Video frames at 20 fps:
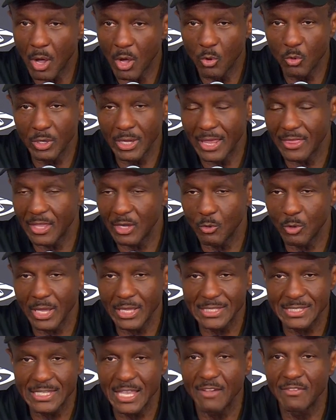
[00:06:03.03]
ball. I think we
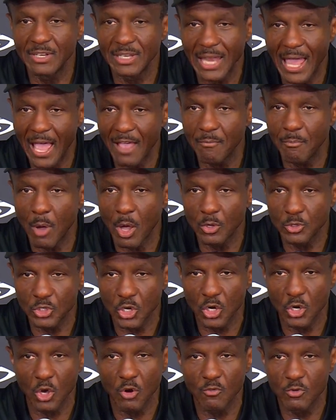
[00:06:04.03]
had 7 live ball
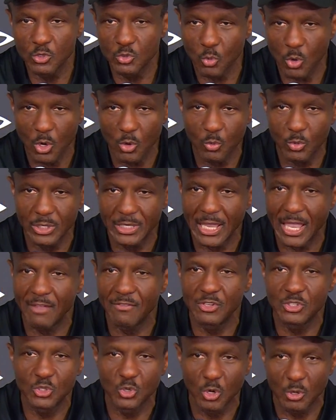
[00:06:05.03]
turnovers where we
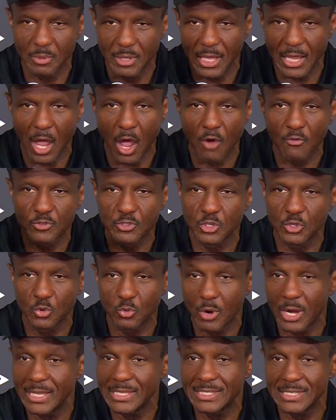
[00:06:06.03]
gave it to them and they off to the
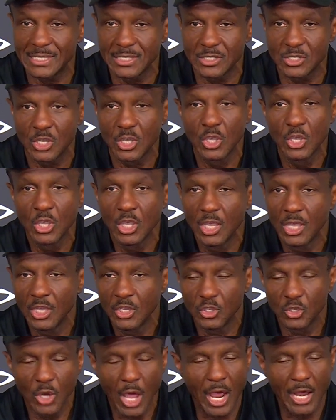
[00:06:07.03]
races.
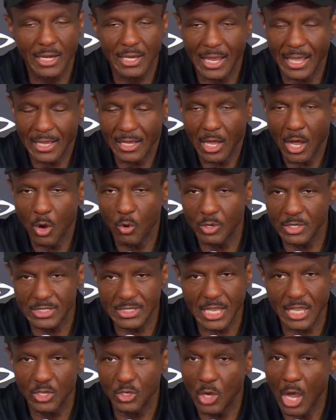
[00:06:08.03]
You know, I want
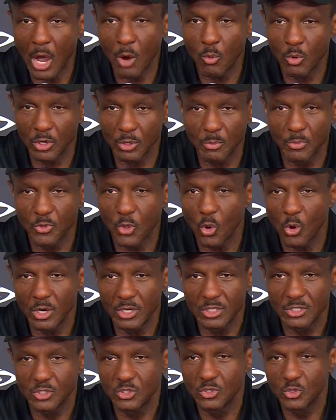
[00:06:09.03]
them to throw
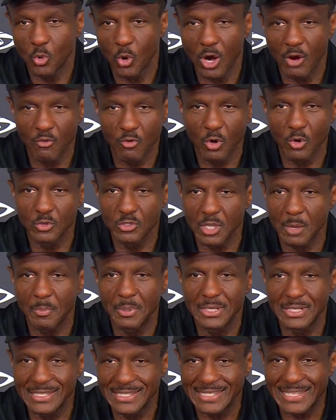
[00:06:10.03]
it 12 rows
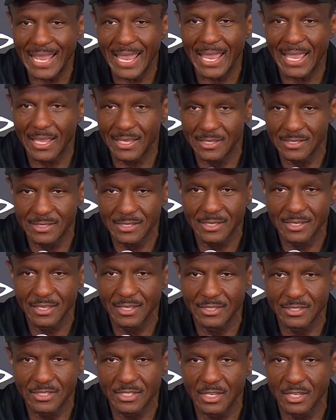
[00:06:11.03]
up in the stands
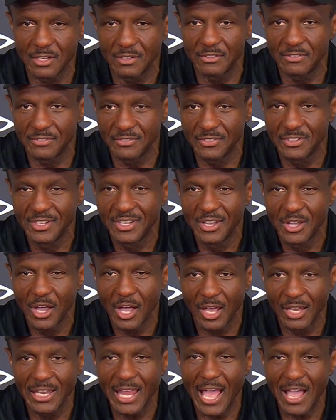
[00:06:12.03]
instead of
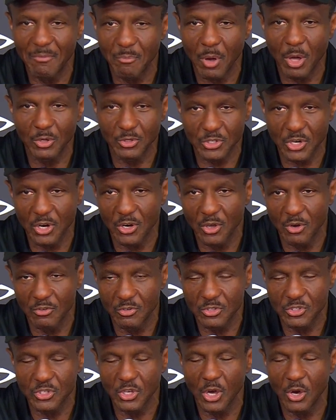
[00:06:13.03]
a live ball
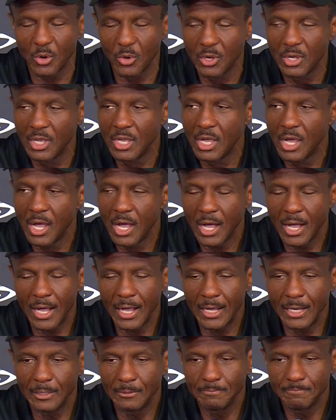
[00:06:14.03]
turnover. So,
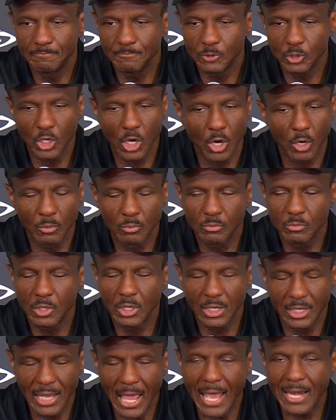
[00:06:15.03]
you know,
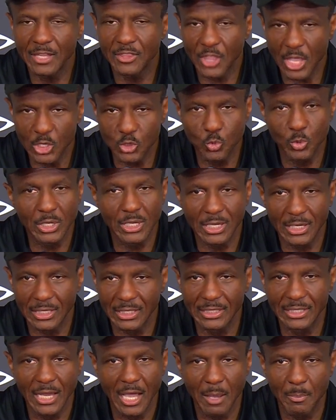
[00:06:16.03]
a lot of things we can
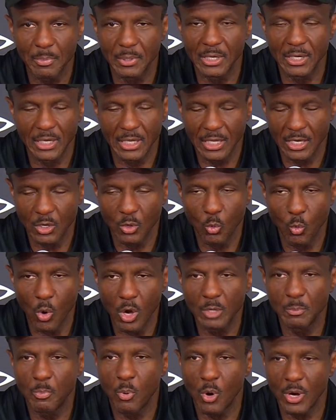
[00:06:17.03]
clean up in a
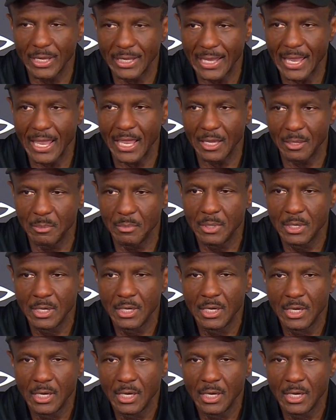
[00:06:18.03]
one-point game.